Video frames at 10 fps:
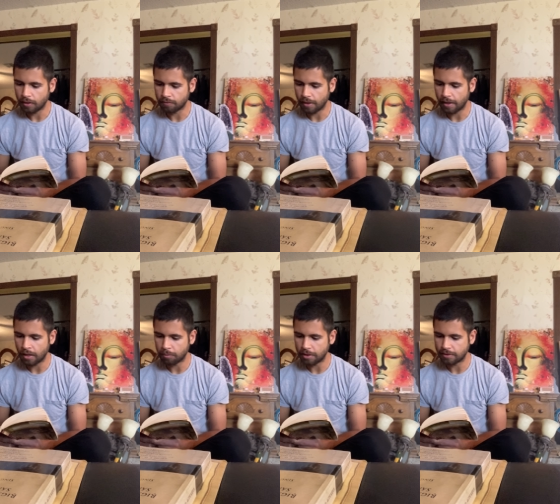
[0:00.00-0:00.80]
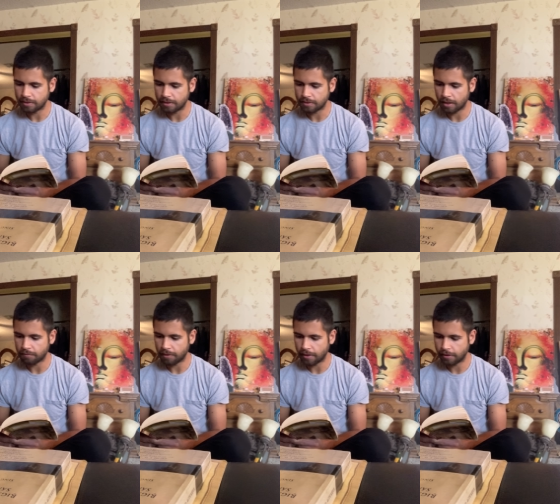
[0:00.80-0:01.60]
If the enemy sees an
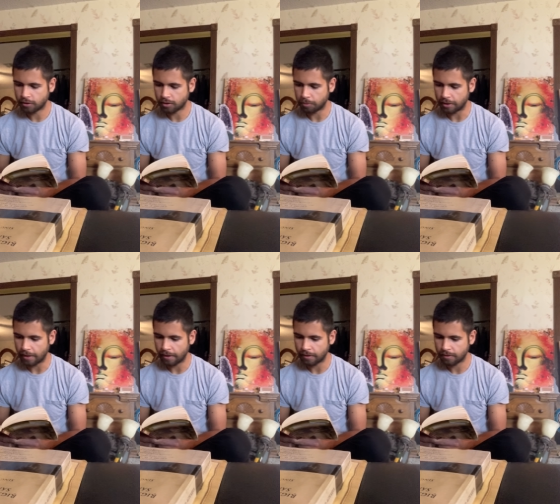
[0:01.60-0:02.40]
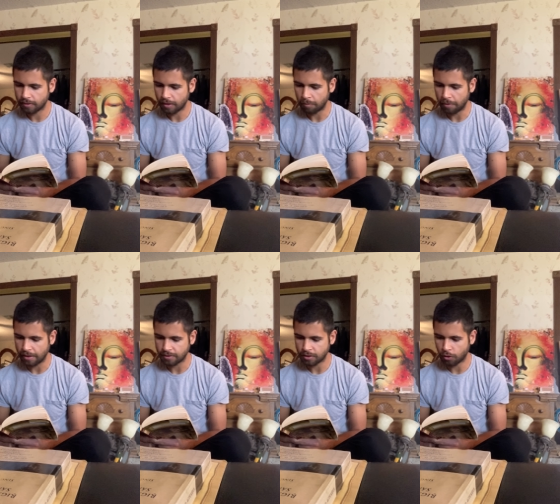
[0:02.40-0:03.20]
advantage to be gained and
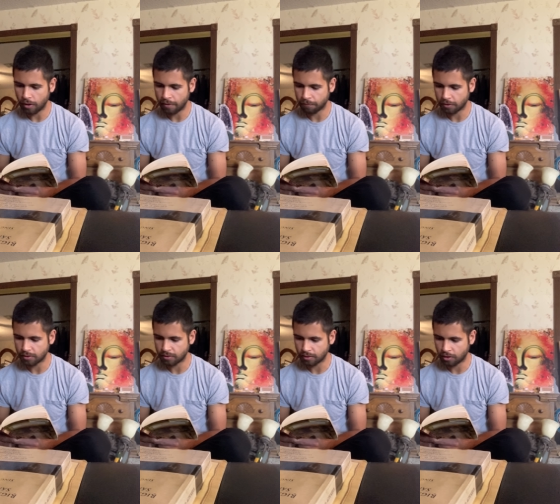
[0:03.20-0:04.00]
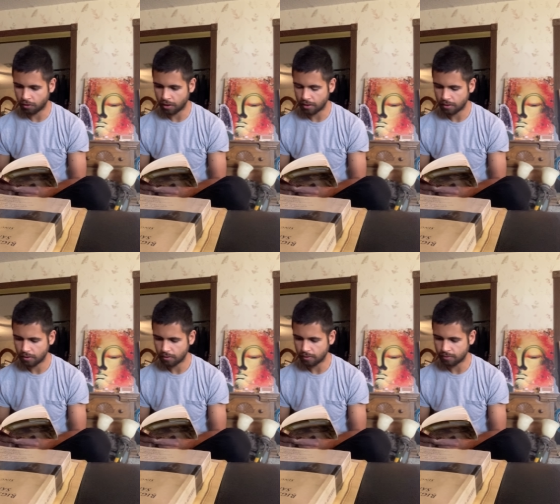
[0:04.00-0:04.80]
makes no effort to secure it,
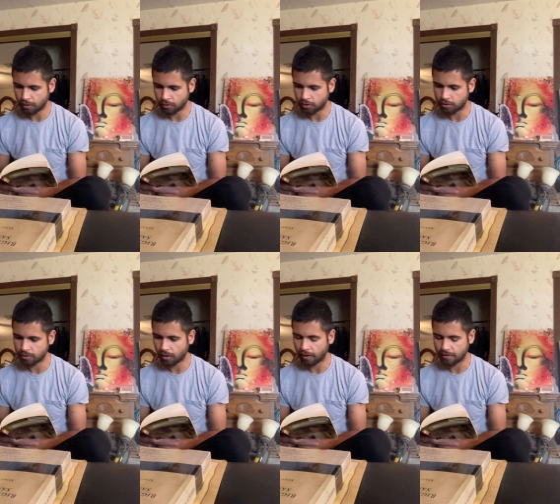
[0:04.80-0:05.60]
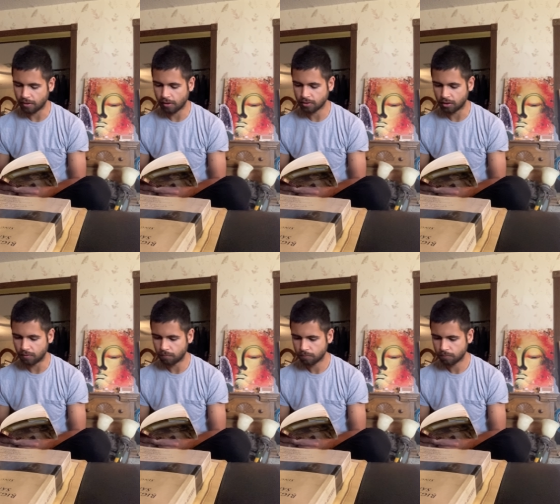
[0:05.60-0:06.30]
the soldiers are exhausted.